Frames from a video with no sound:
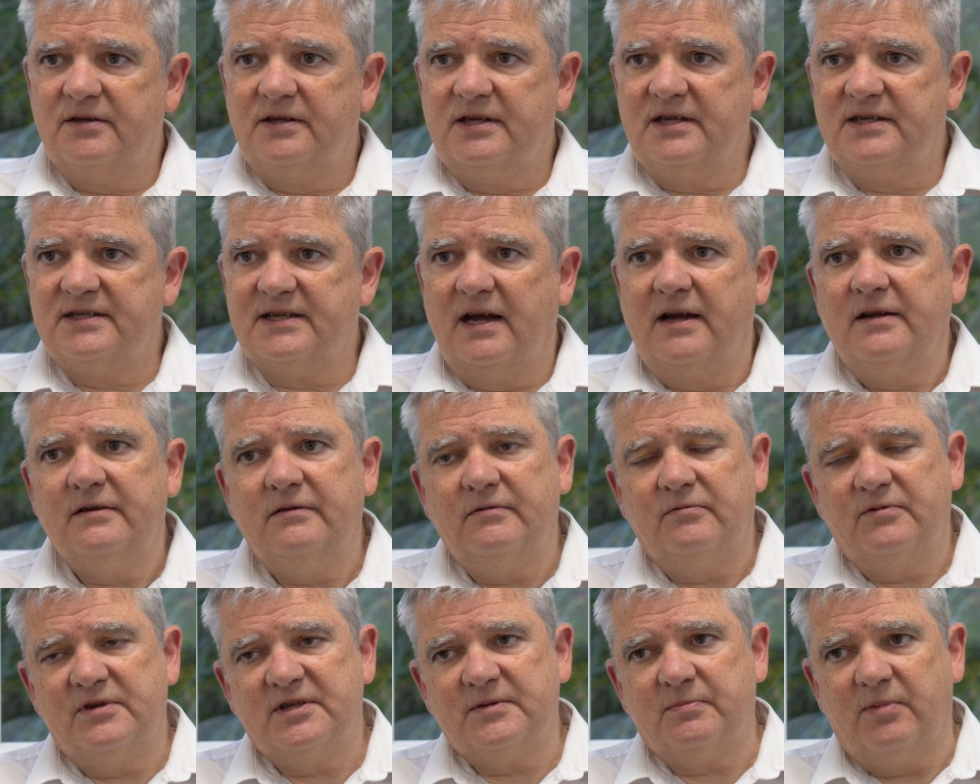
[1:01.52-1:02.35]

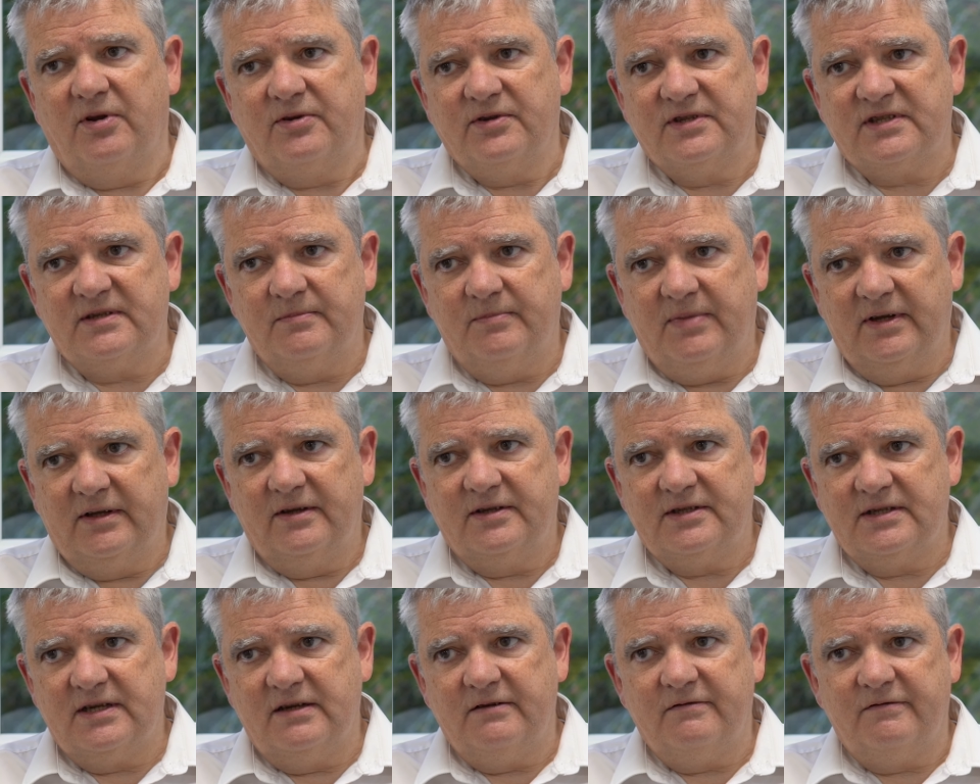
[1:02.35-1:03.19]
design
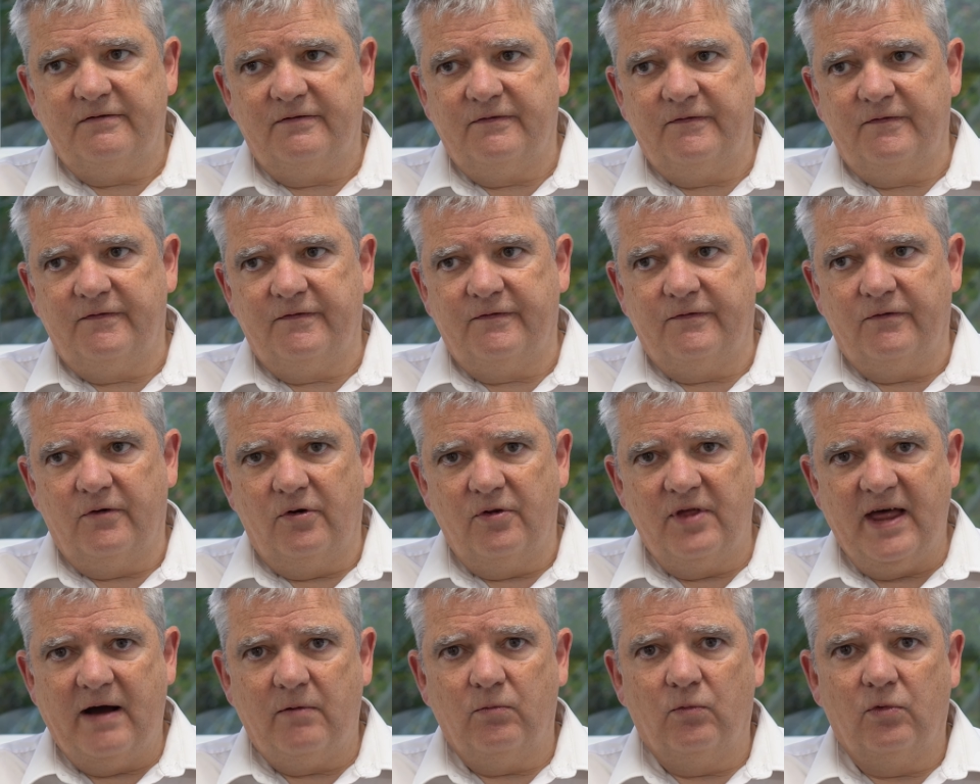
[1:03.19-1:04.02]
responsibility for
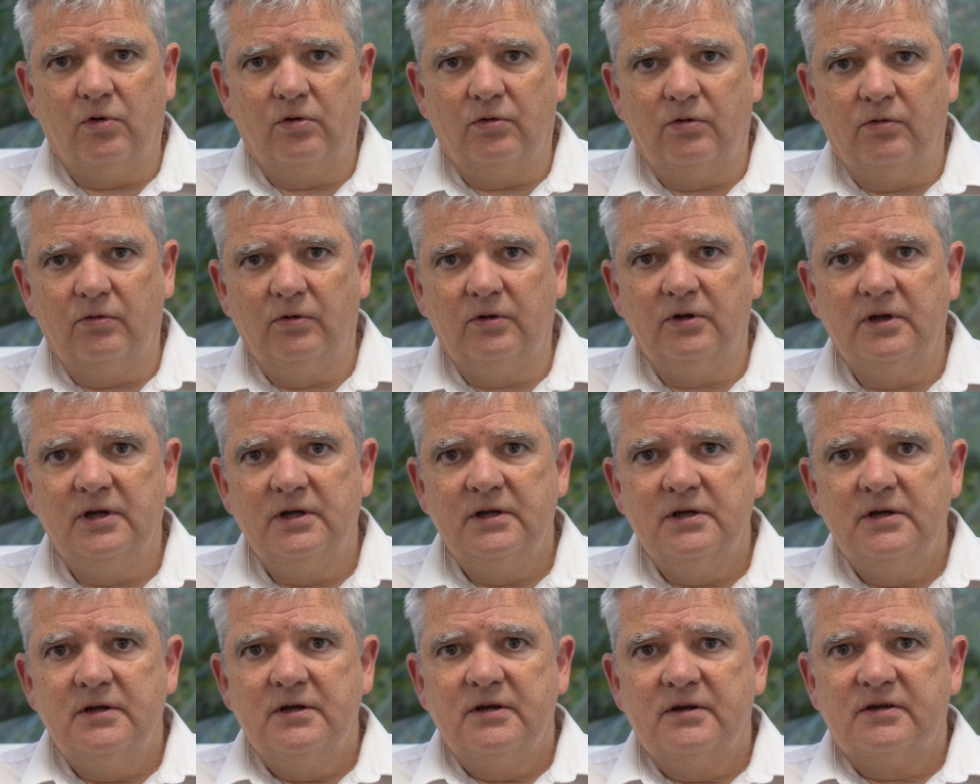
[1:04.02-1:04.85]
that wall
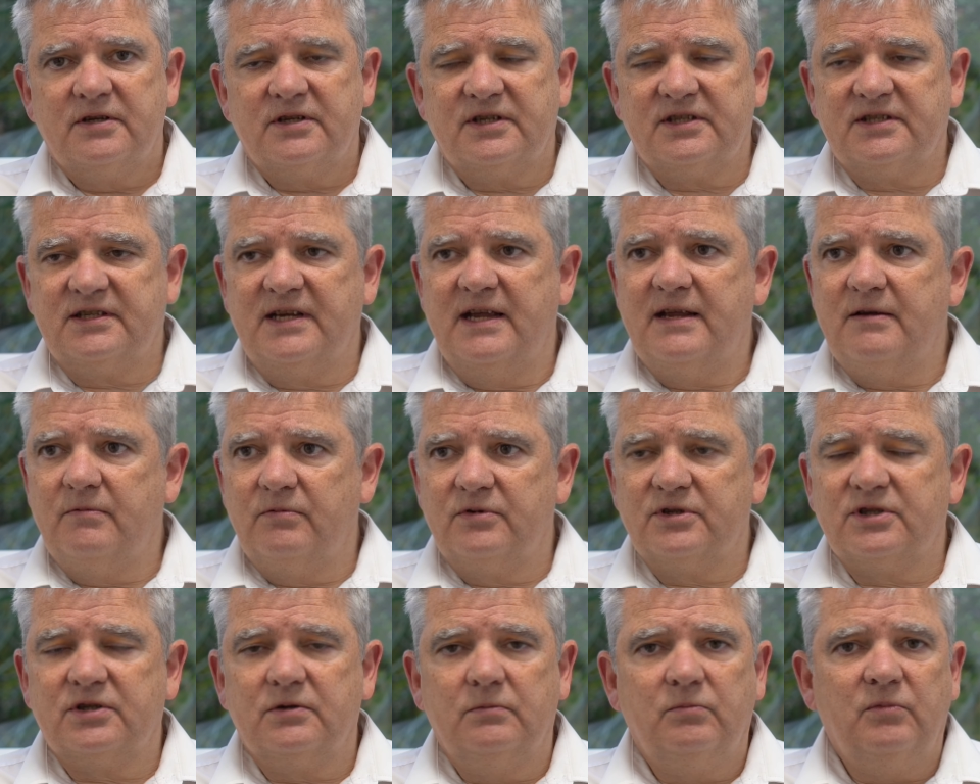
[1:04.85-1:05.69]

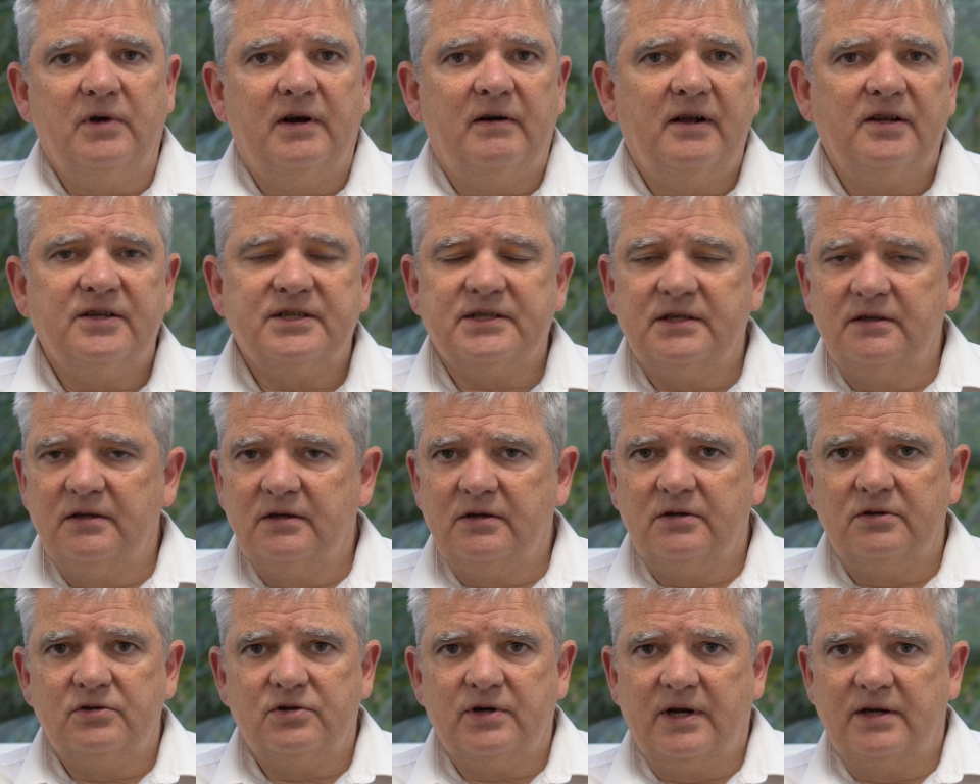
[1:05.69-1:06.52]
sit somewhere else in the
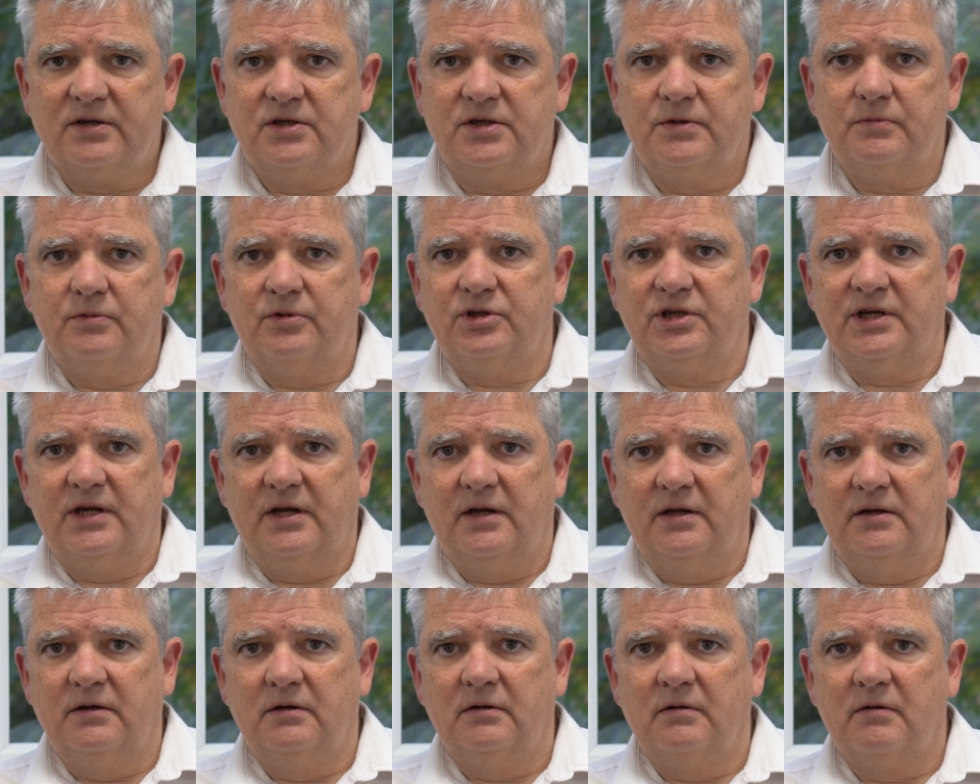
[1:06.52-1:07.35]
contractual
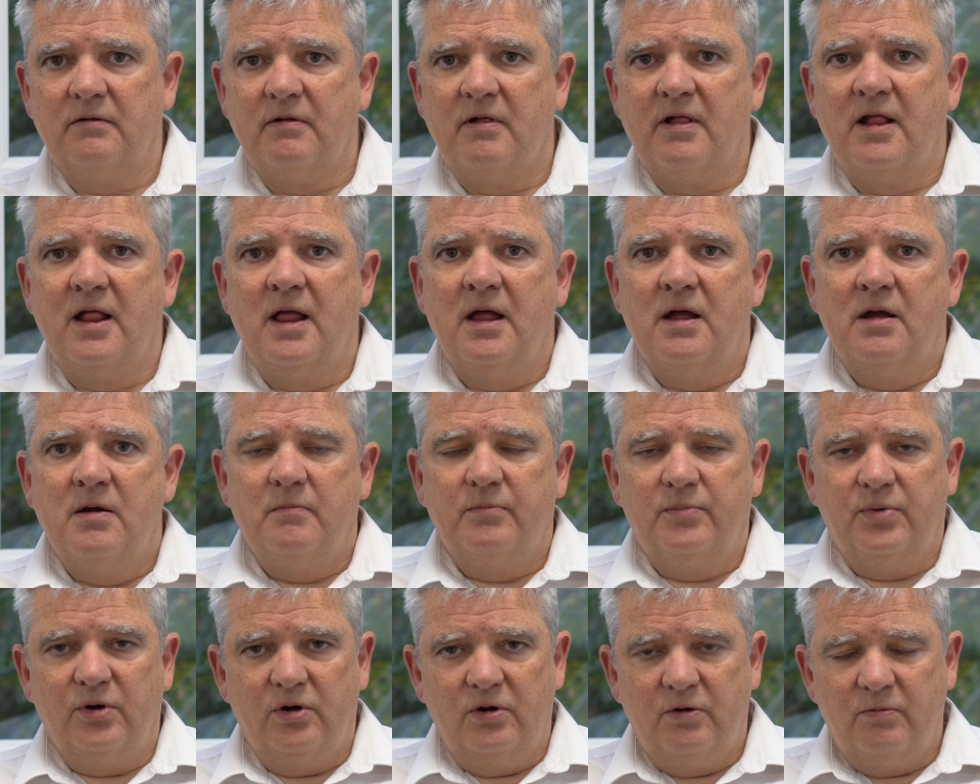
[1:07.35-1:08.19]
chain,
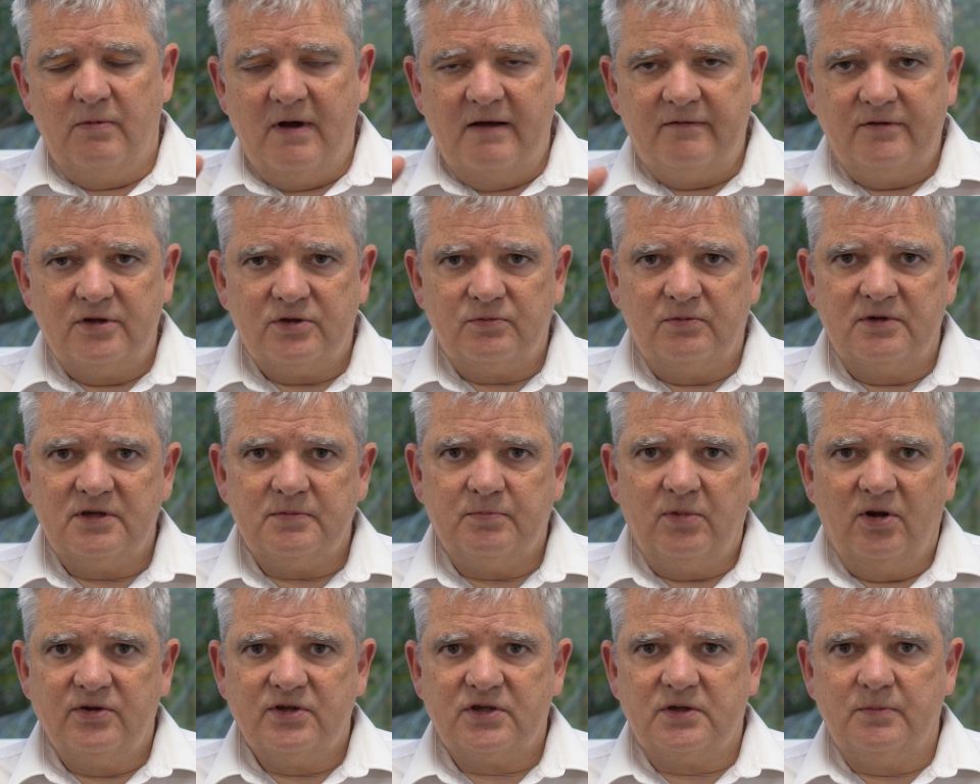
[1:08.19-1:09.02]
but whoever's
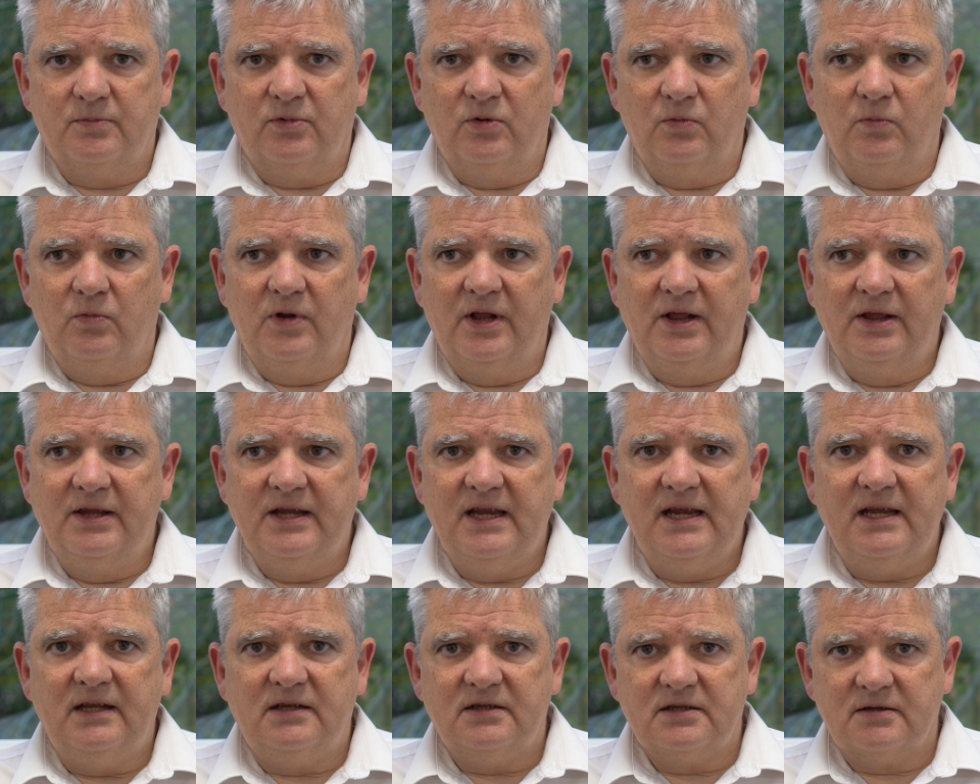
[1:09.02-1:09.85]
responsible will
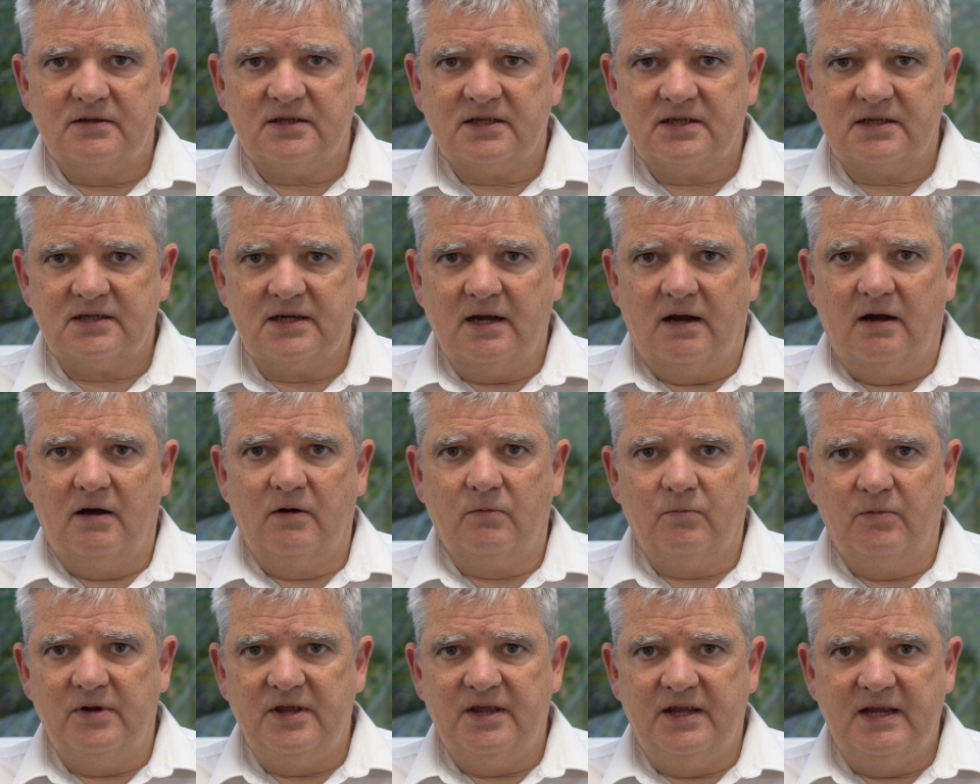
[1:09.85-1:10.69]
need to
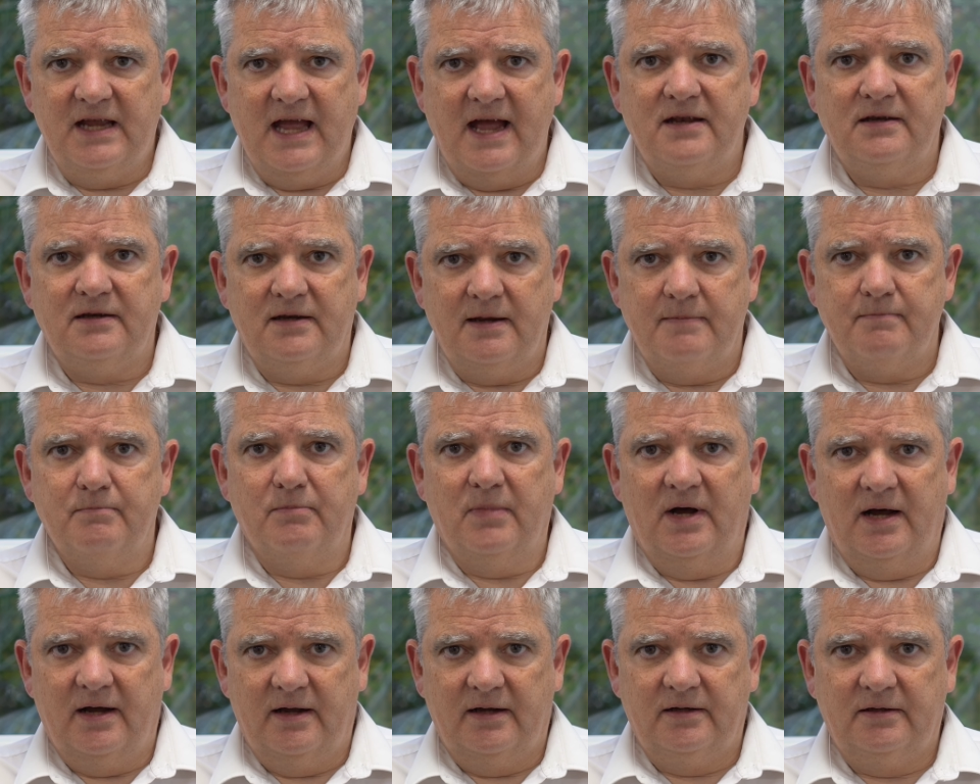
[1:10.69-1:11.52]
start with the end in
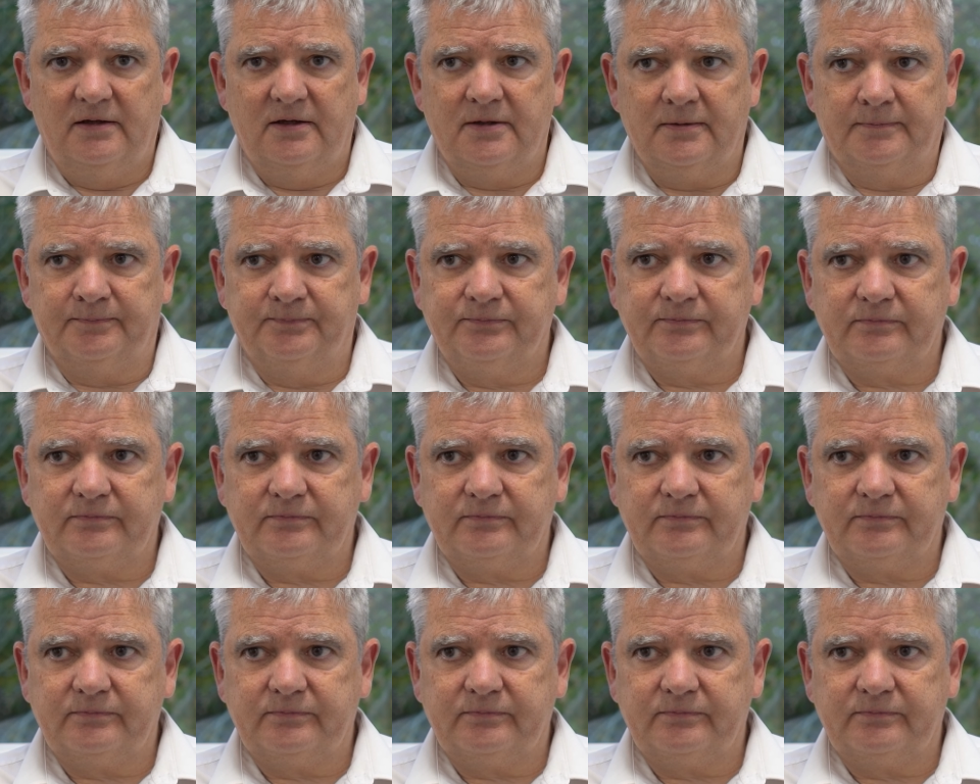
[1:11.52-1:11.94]
mind.